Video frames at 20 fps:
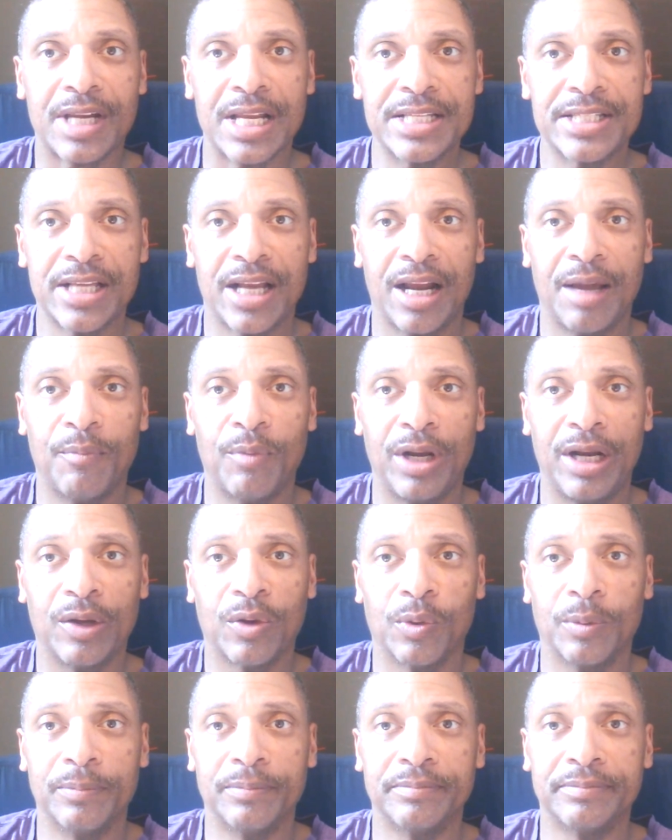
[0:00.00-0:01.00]
Salam
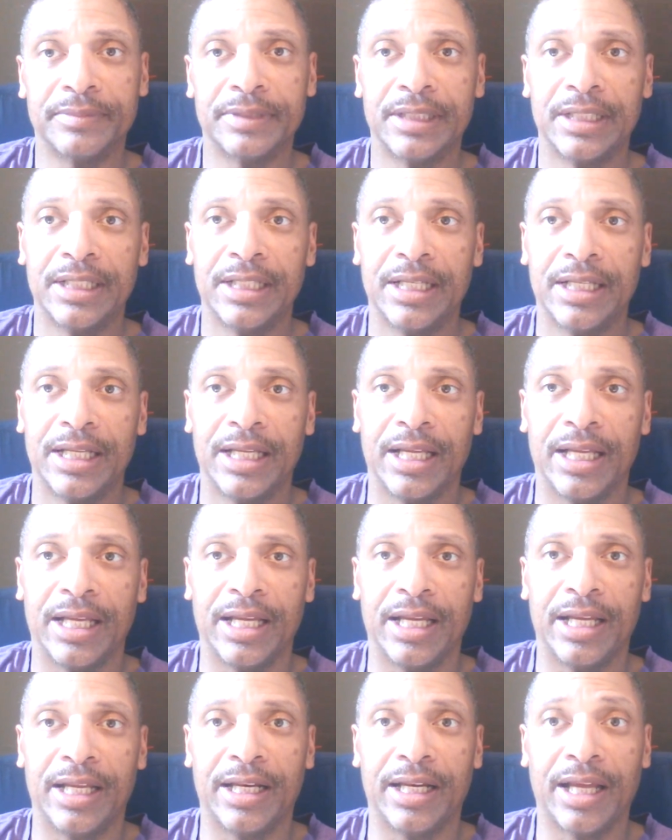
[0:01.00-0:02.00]
alaikum,
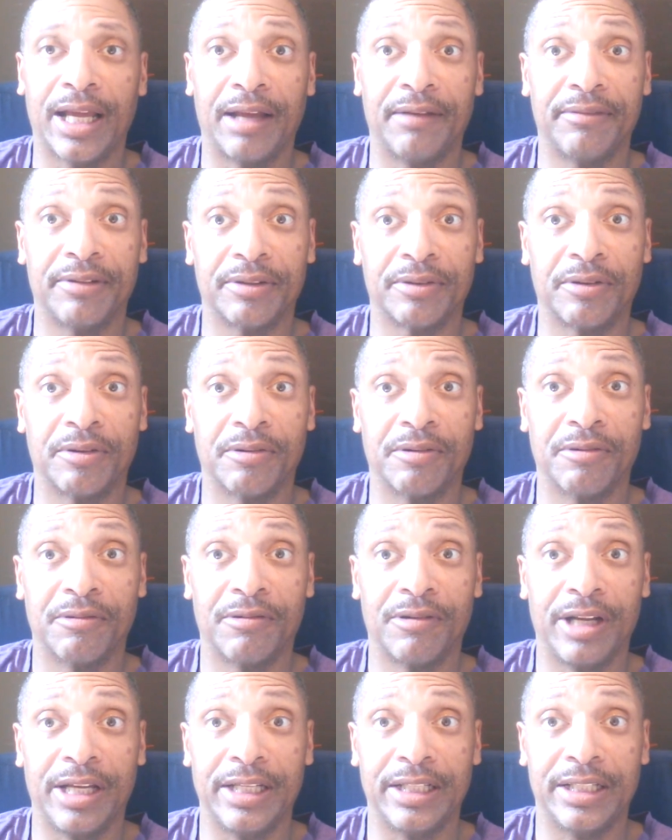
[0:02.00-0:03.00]
and have a
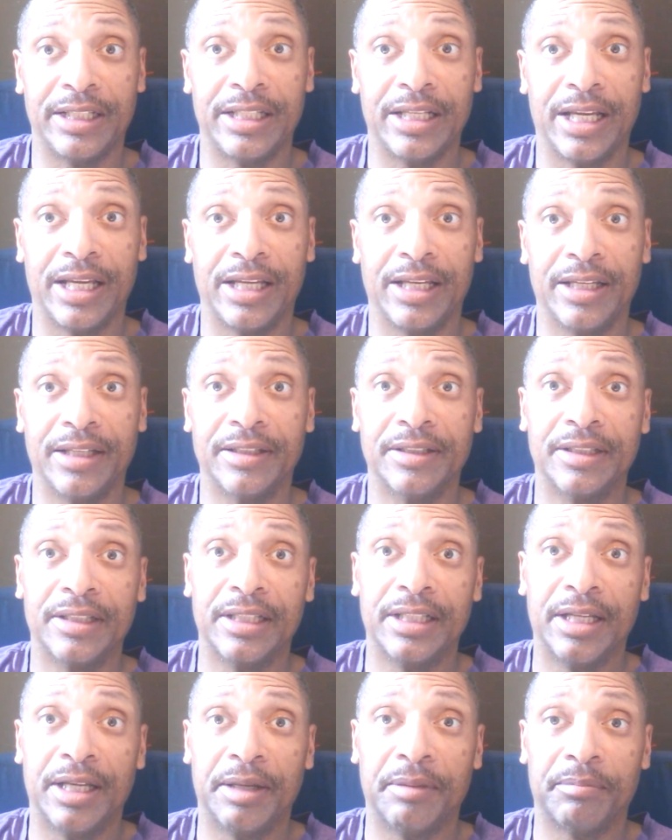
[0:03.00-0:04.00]
great day.
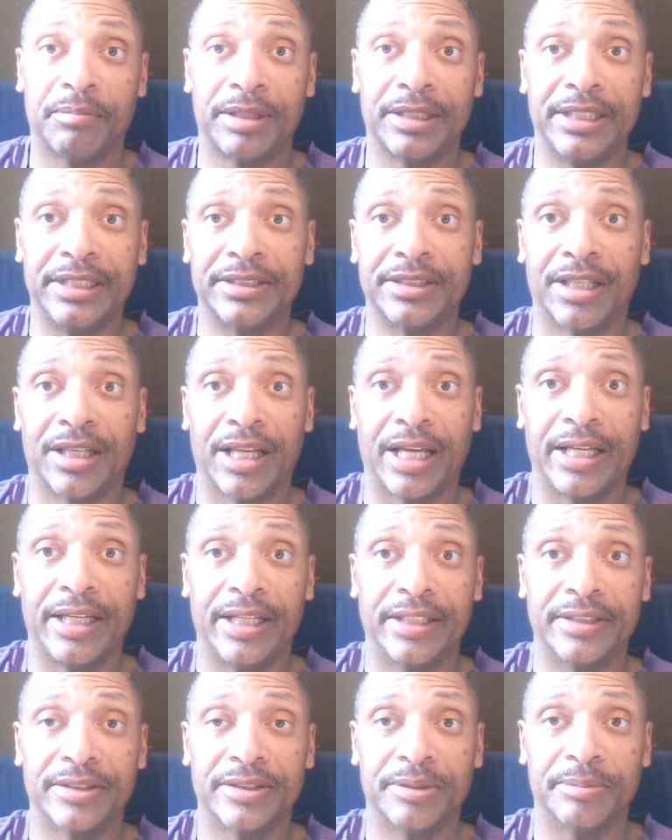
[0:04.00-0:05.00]
Please like
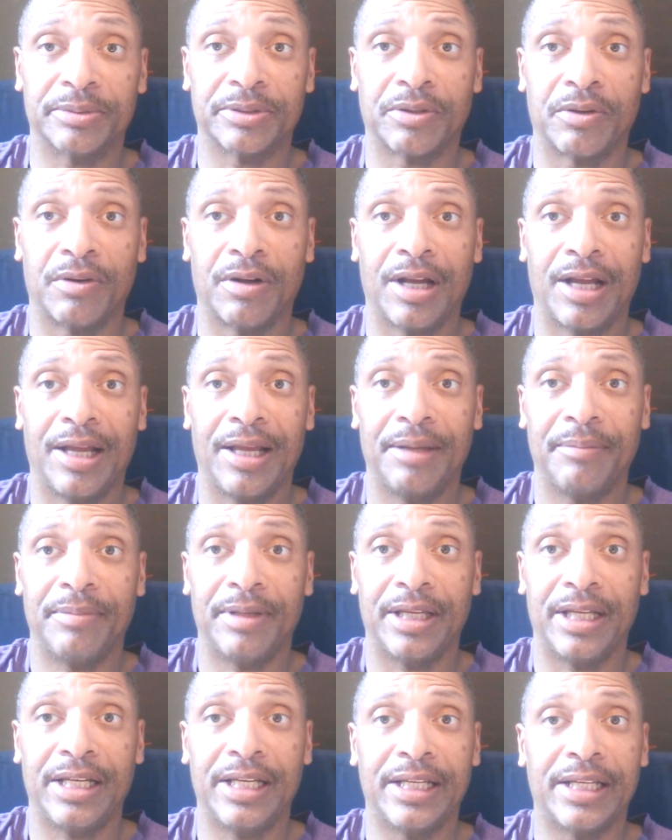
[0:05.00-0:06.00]
and
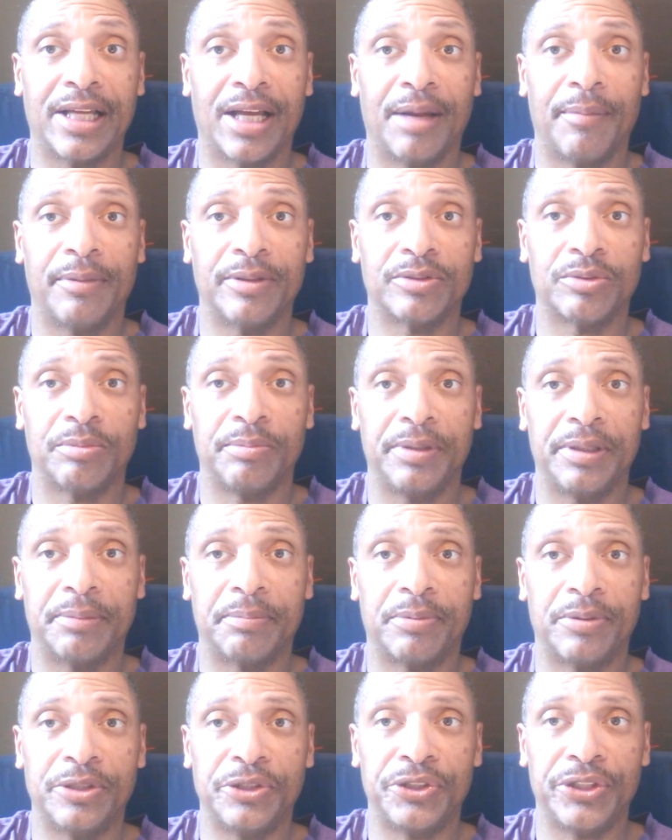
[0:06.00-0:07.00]
subscribe. Any comments would be
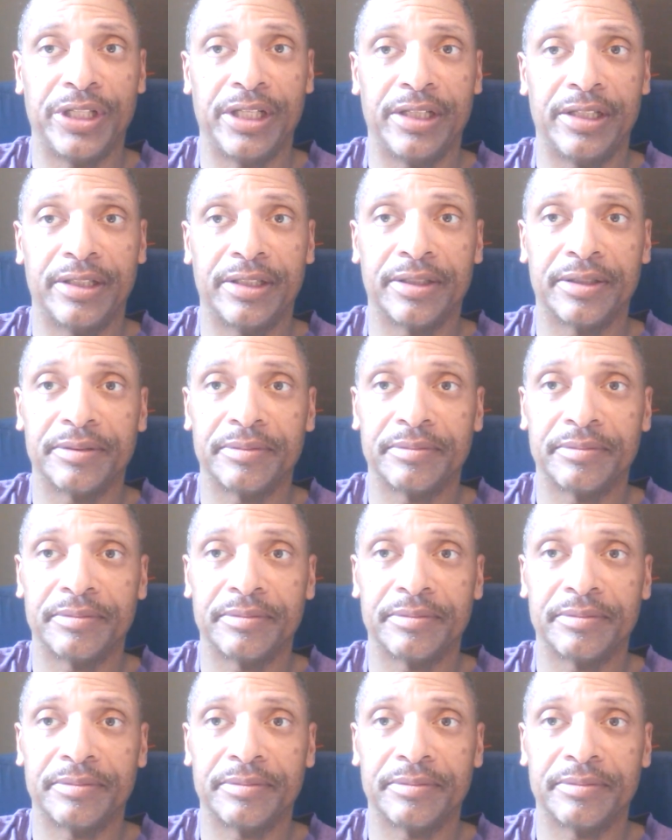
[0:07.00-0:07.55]
appreciated.